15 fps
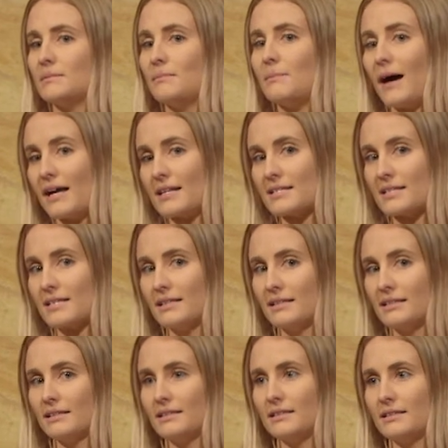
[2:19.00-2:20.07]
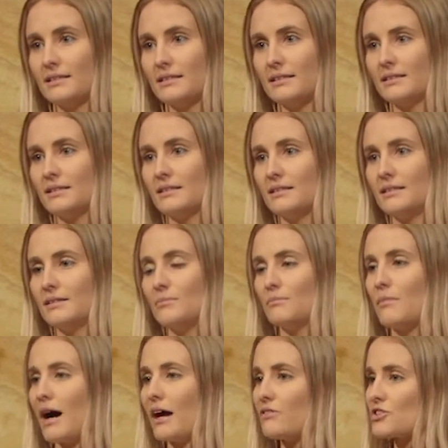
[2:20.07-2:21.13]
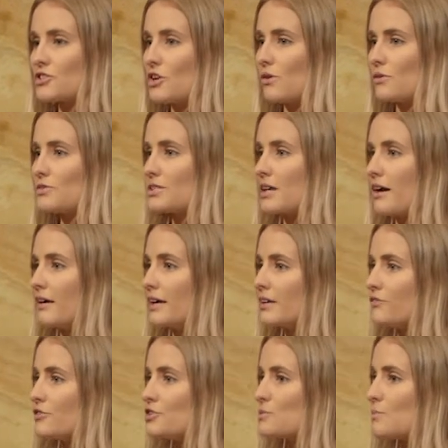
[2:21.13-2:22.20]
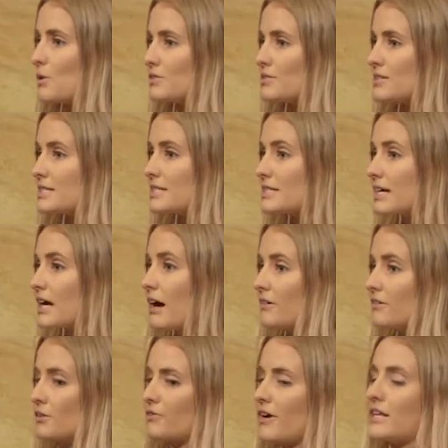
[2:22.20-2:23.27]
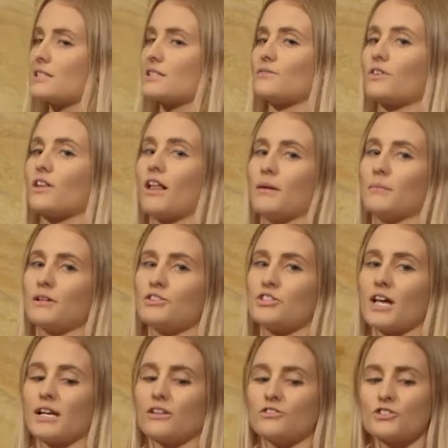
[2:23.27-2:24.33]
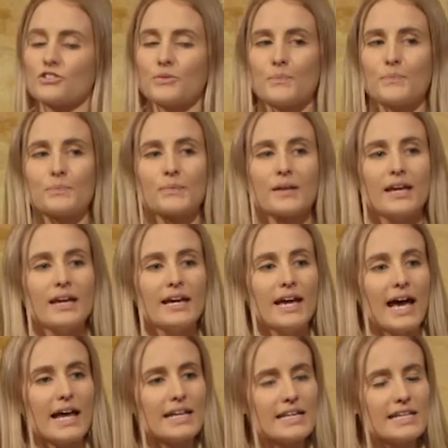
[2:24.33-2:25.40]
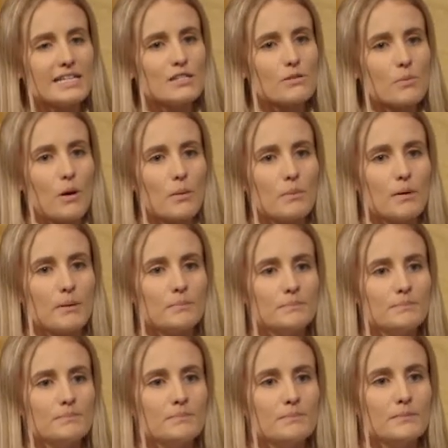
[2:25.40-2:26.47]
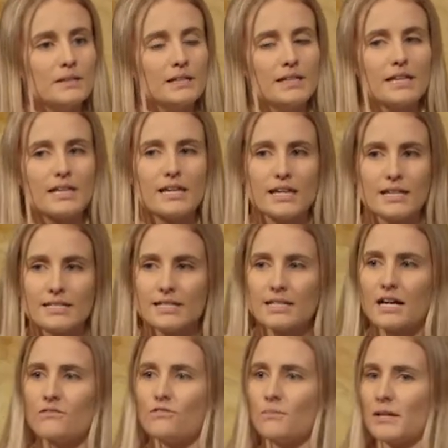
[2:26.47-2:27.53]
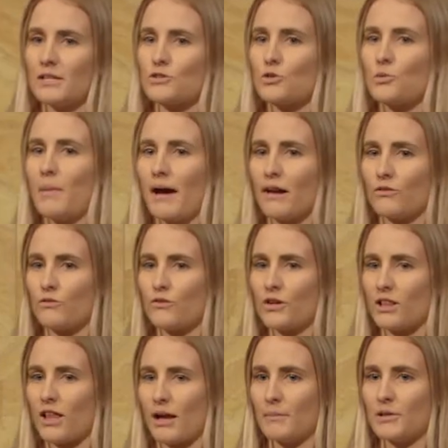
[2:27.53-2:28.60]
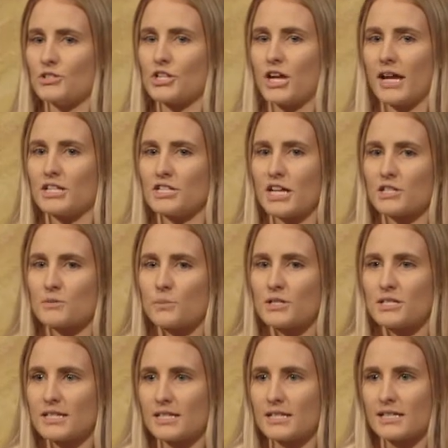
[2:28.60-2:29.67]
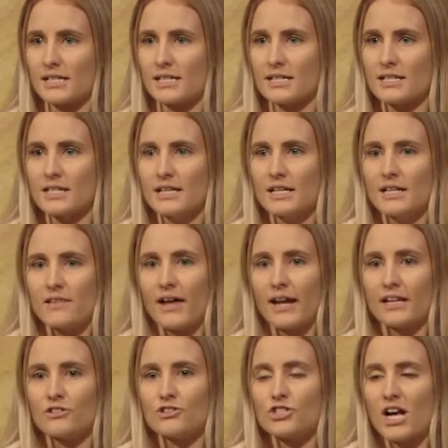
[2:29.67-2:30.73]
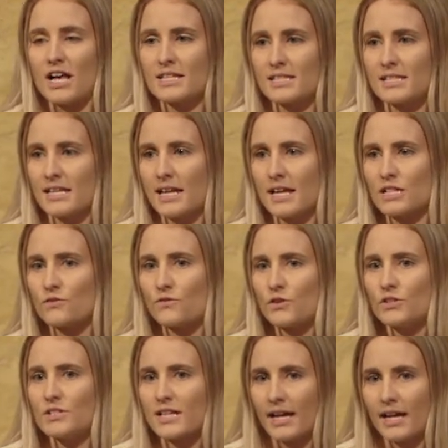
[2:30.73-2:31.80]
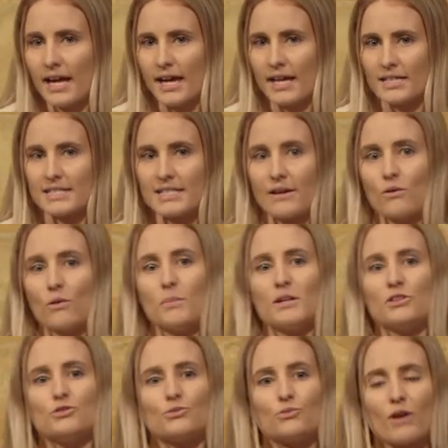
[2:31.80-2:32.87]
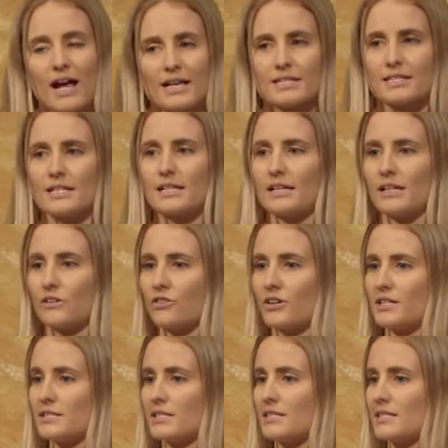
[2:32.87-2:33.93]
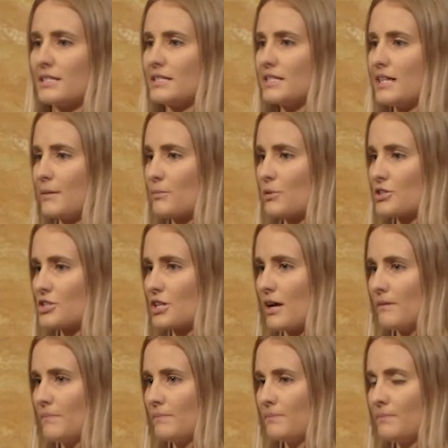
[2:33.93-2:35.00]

But my results are in response to current rates of climate change. And here's the problem. The Intergovernmental Panel for Climate Change has predicted that in just the next few decades, there will be drastic increases in temperature.